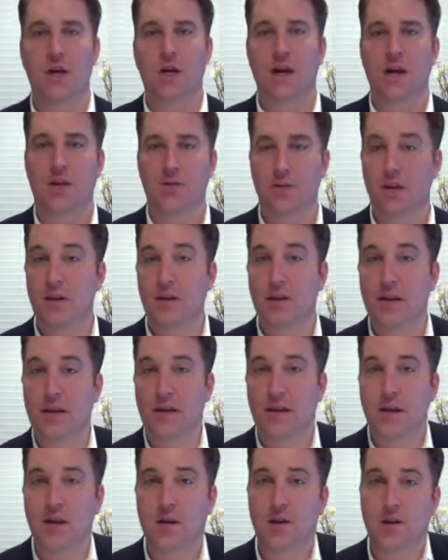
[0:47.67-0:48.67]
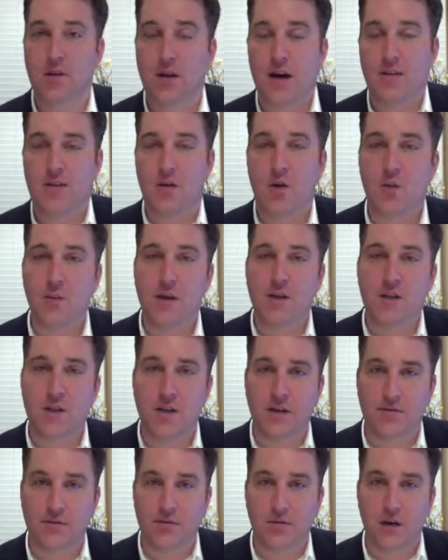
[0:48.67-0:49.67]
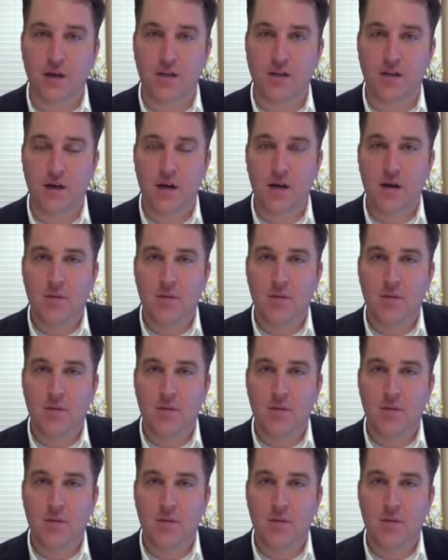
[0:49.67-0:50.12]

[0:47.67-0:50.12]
and really here you have a whole bunch of different ones,